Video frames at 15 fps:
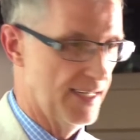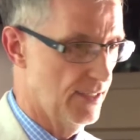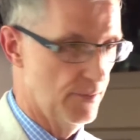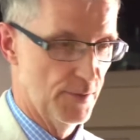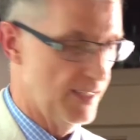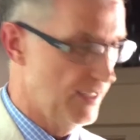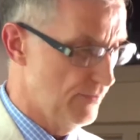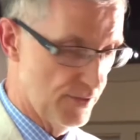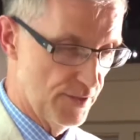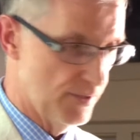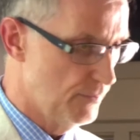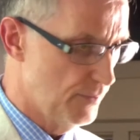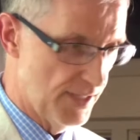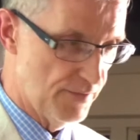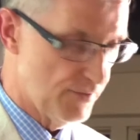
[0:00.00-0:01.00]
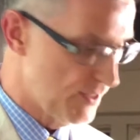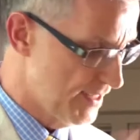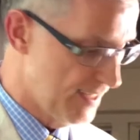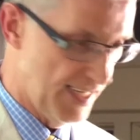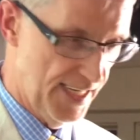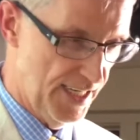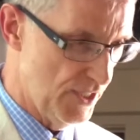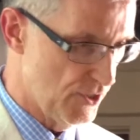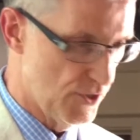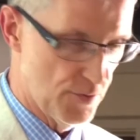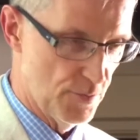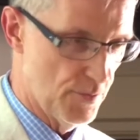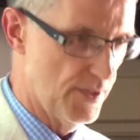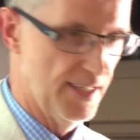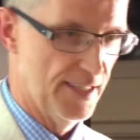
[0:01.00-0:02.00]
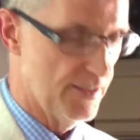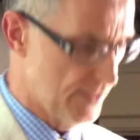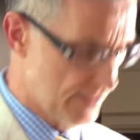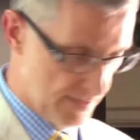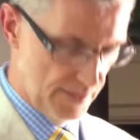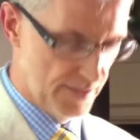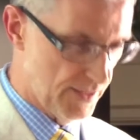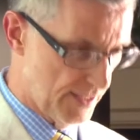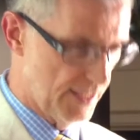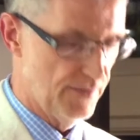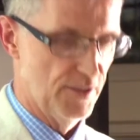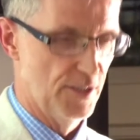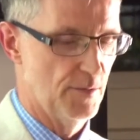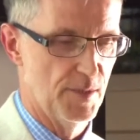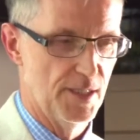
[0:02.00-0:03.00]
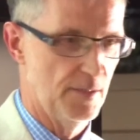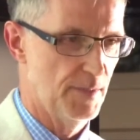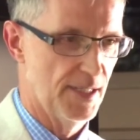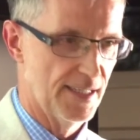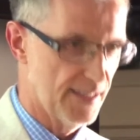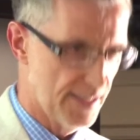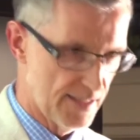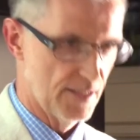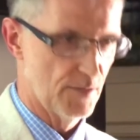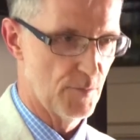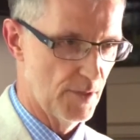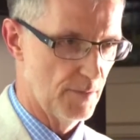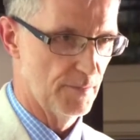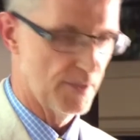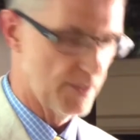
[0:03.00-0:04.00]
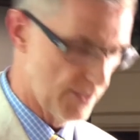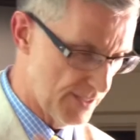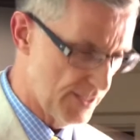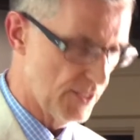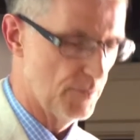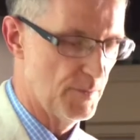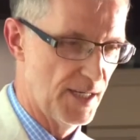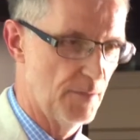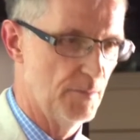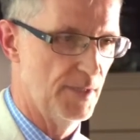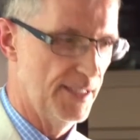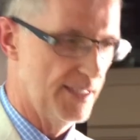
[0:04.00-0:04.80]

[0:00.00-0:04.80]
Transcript: Whatever stage we're in, they'll just give you your money back. That's not a problem, because it's not about money.